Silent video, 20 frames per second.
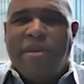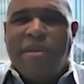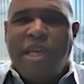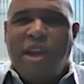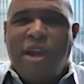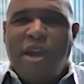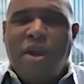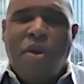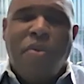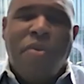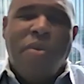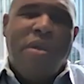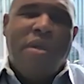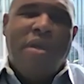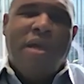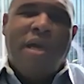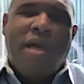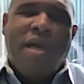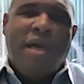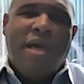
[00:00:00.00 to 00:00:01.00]
You know,
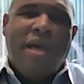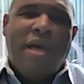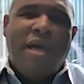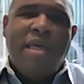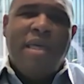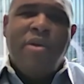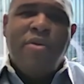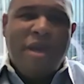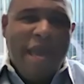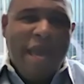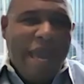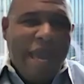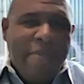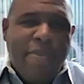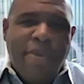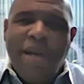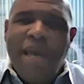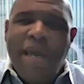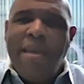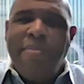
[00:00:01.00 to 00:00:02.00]
uh, you
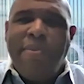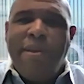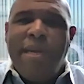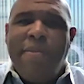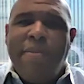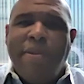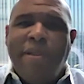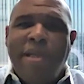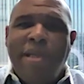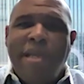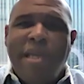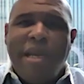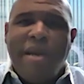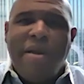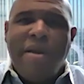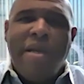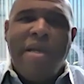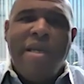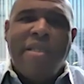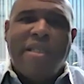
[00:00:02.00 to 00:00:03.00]
can put eight people in
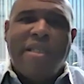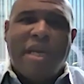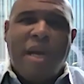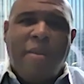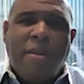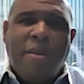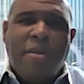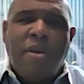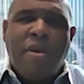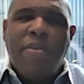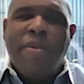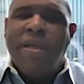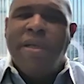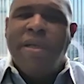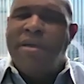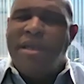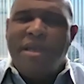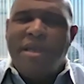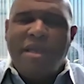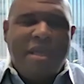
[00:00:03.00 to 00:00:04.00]
there and it's comfortable,
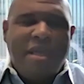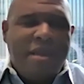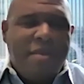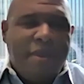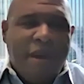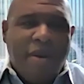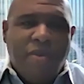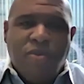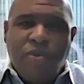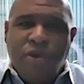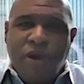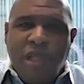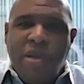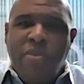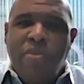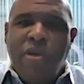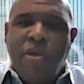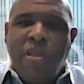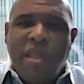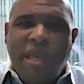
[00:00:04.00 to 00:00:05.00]
but but
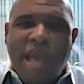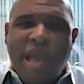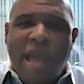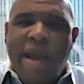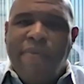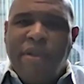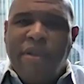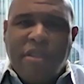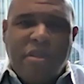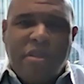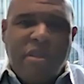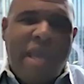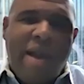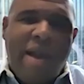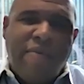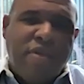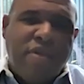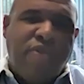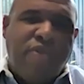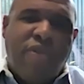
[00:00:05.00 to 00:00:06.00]
really when the average the
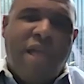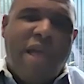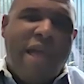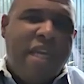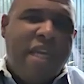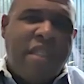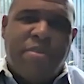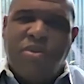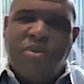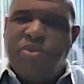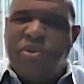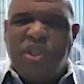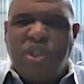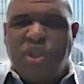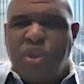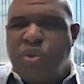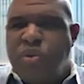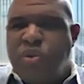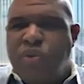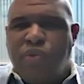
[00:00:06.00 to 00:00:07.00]
average flight is between
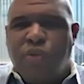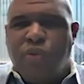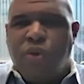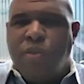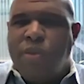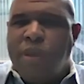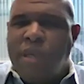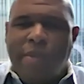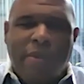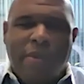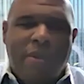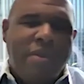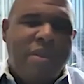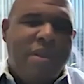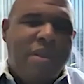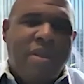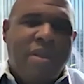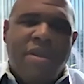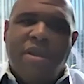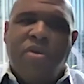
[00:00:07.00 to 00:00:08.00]
two and four people,